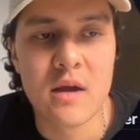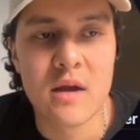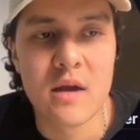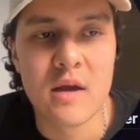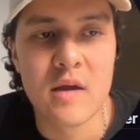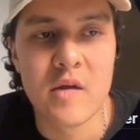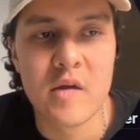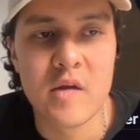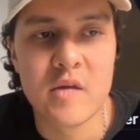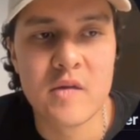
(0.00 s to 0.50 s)

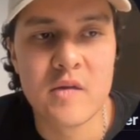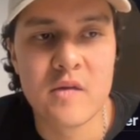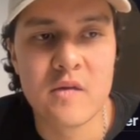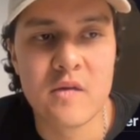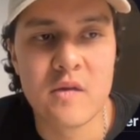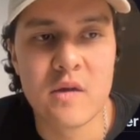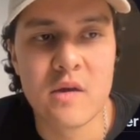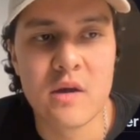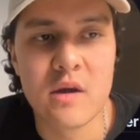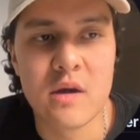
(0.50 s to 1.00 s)

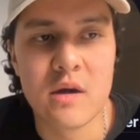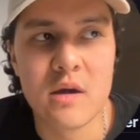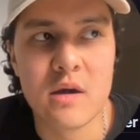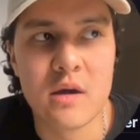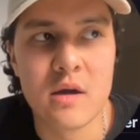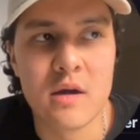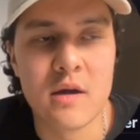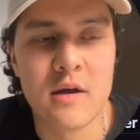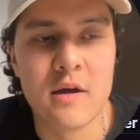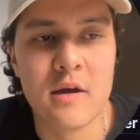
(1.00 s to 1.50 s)
it's
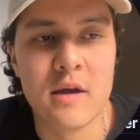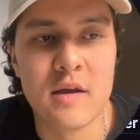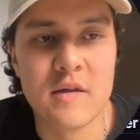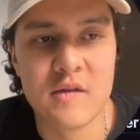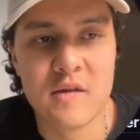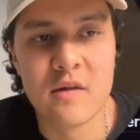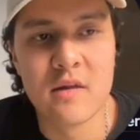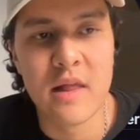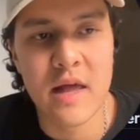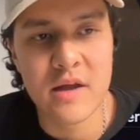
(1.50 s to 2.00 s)

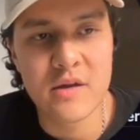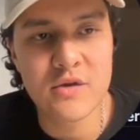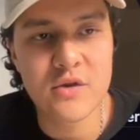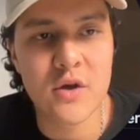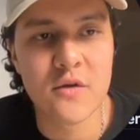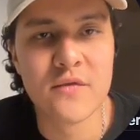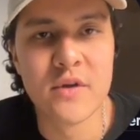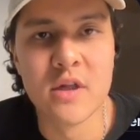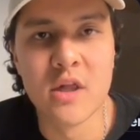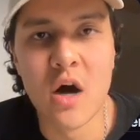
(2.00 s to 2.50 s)
the length
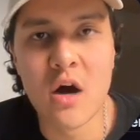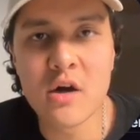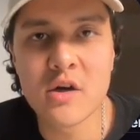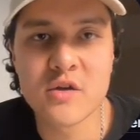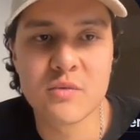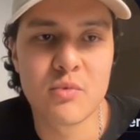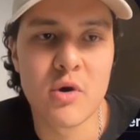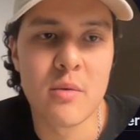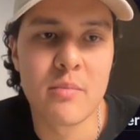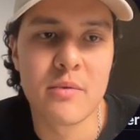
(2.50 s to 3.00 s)
of the
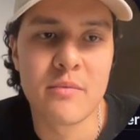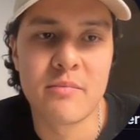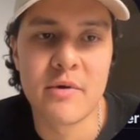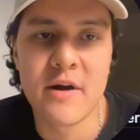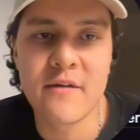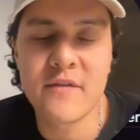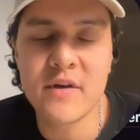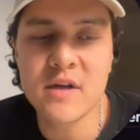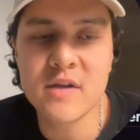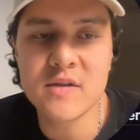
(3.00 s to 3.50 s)
longest proper
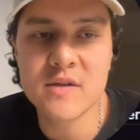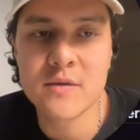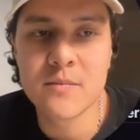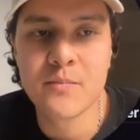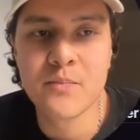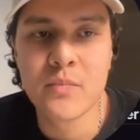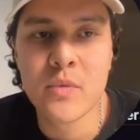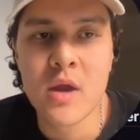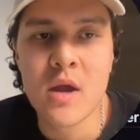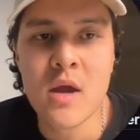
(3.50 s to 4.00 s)
prefix.
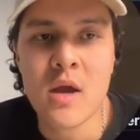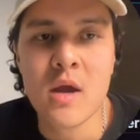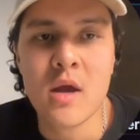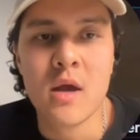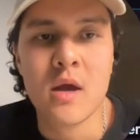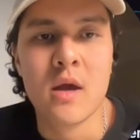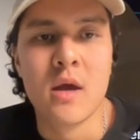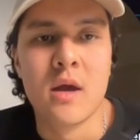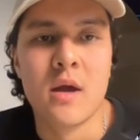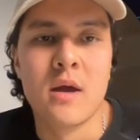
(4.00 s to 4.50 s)

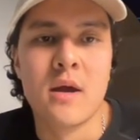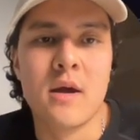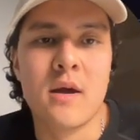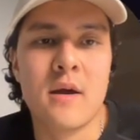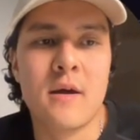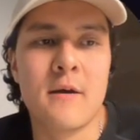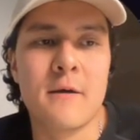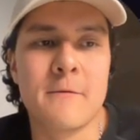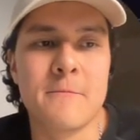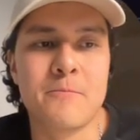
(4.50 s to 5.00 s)

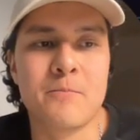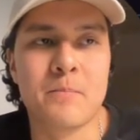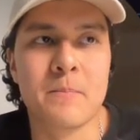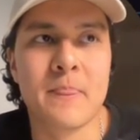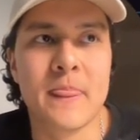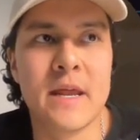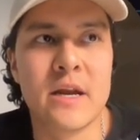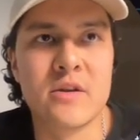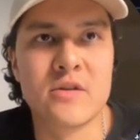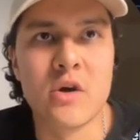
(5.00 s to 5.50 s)
There
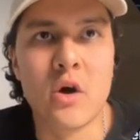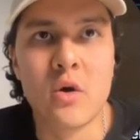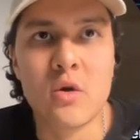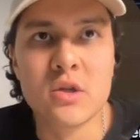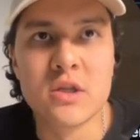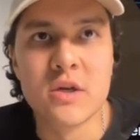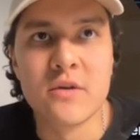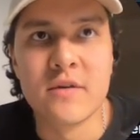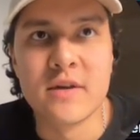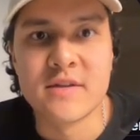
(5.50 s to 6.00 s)
is
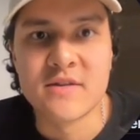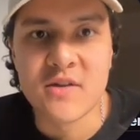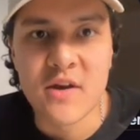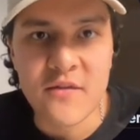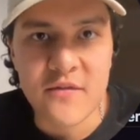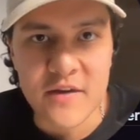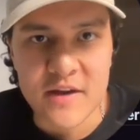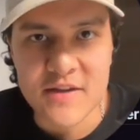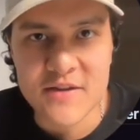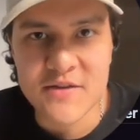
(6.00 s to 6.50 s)
also a
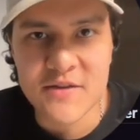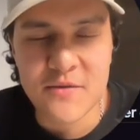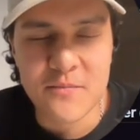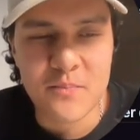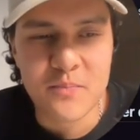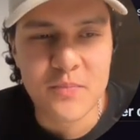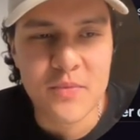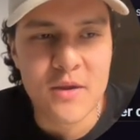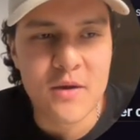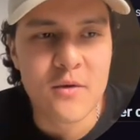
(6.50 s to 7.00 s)
suffix.
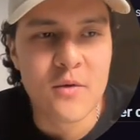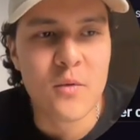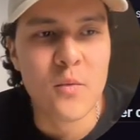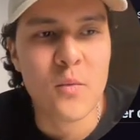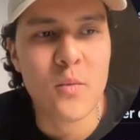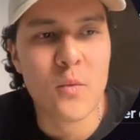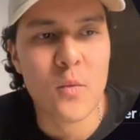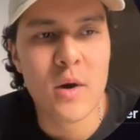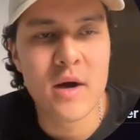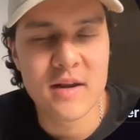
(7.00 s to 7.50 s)

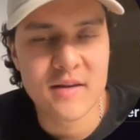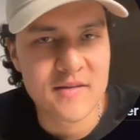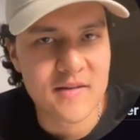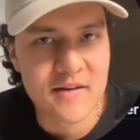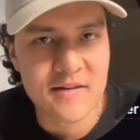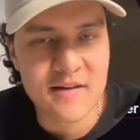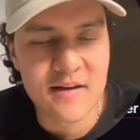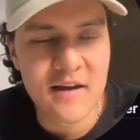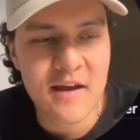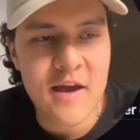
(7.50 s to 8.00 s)
What is
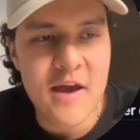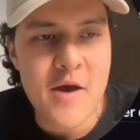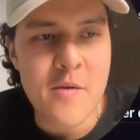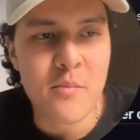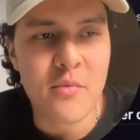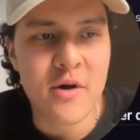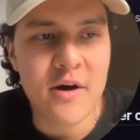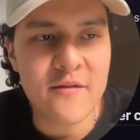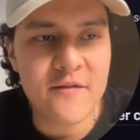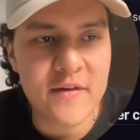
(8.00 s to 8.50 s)
it?
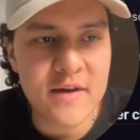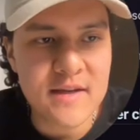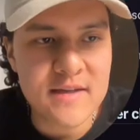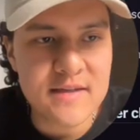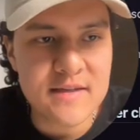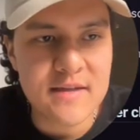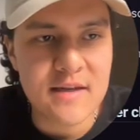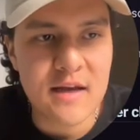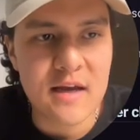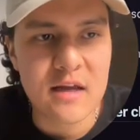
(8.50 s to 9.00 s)

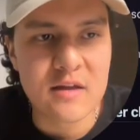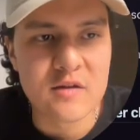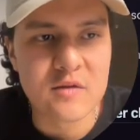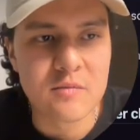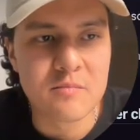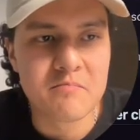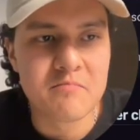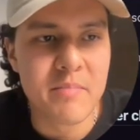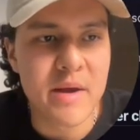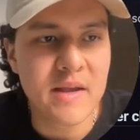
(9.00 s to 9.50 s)
Prefix, it's
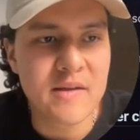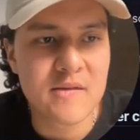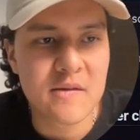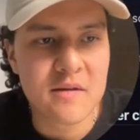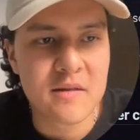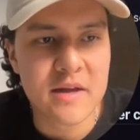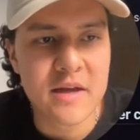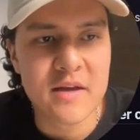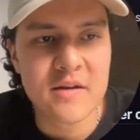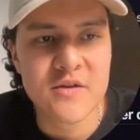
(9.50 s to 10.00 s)

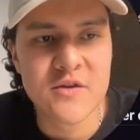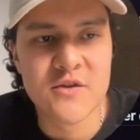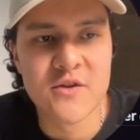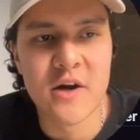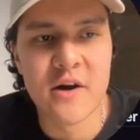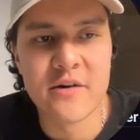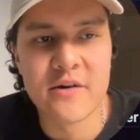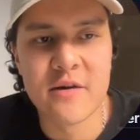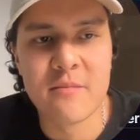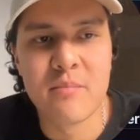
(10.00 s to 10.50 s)
basically
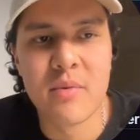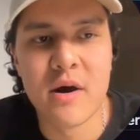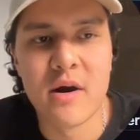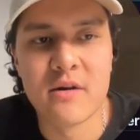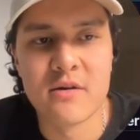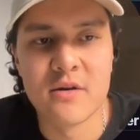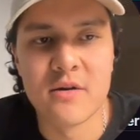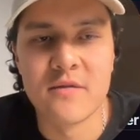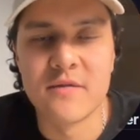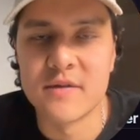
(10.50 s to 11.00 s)
starting
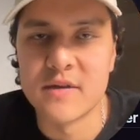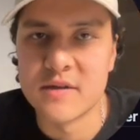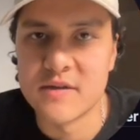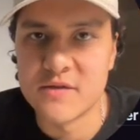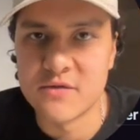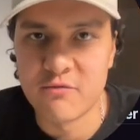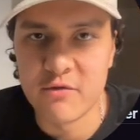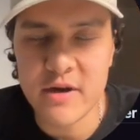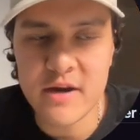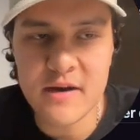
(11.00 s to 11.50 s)
part of the
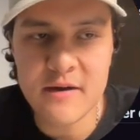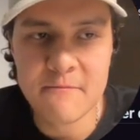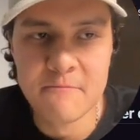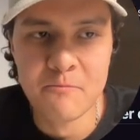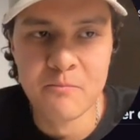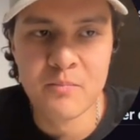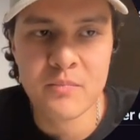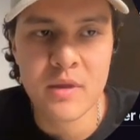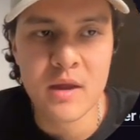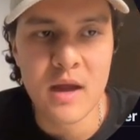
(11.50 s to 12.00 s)
string,
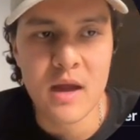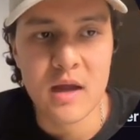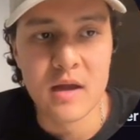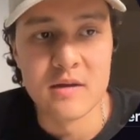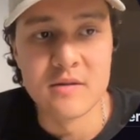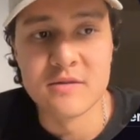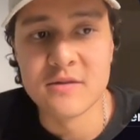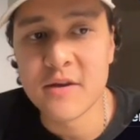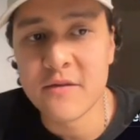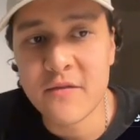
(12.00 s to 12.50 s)

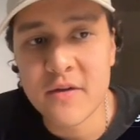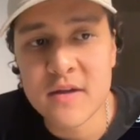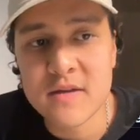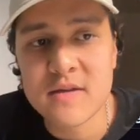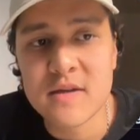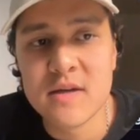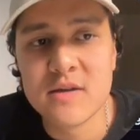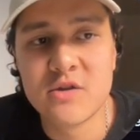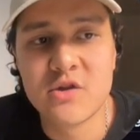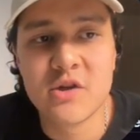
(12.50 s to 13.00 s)
and suffix
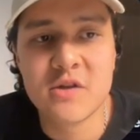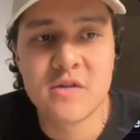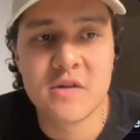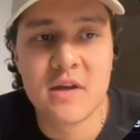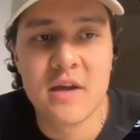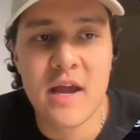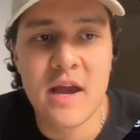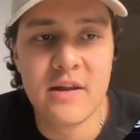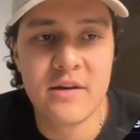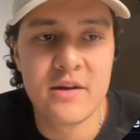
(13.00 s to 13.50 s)
is just
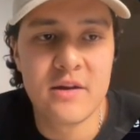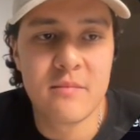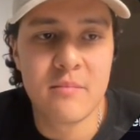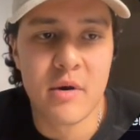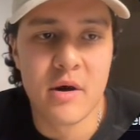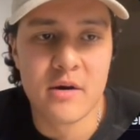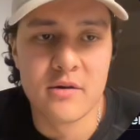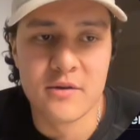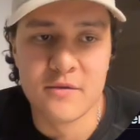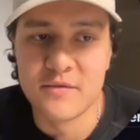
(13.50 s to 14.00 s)
the ending
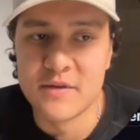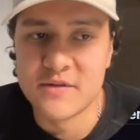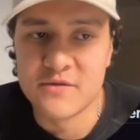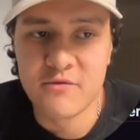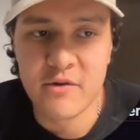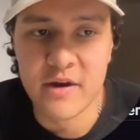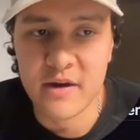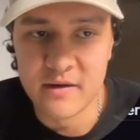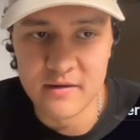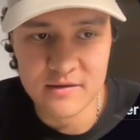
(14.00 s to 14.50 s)
part of the
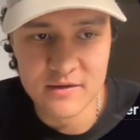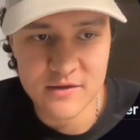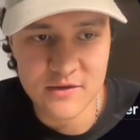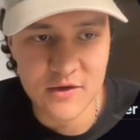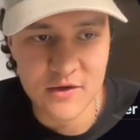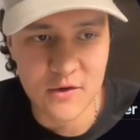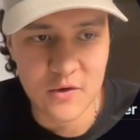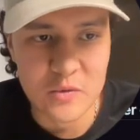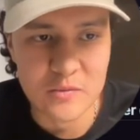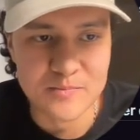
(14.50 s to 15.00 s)
string.
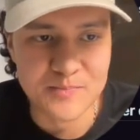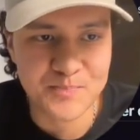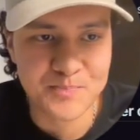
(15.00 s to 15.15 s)
So